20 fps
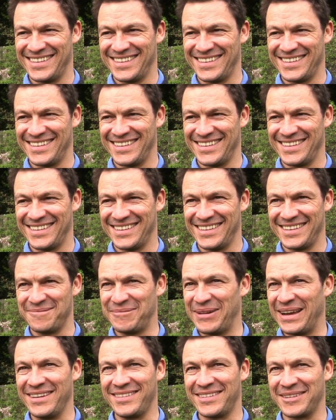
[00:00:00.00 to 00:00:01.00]
world now.
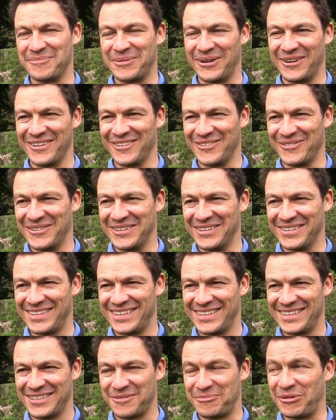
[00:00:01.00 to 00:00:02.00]
Amazing part of the world,
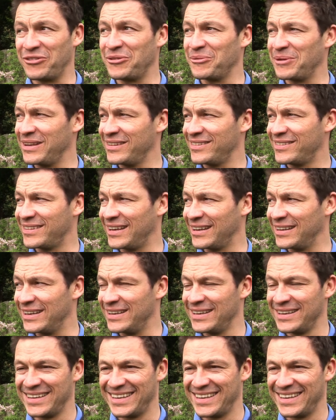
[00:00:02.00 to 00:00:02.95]
especially when it's sunny.